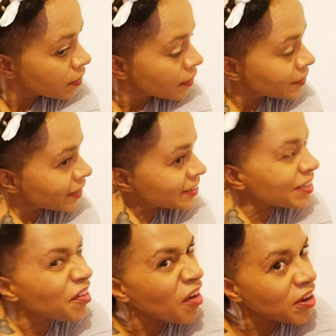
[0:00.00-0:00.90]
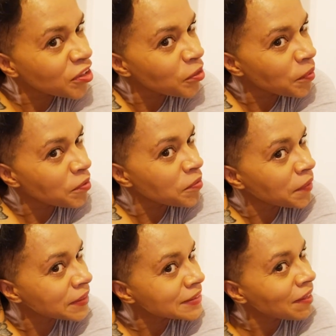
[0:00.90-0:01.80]
Did I just have an argument with
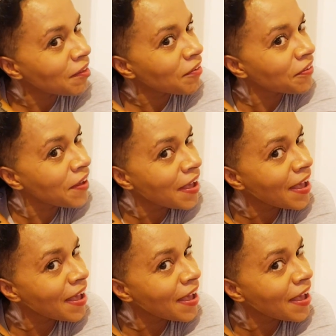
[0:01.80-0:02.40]
myself?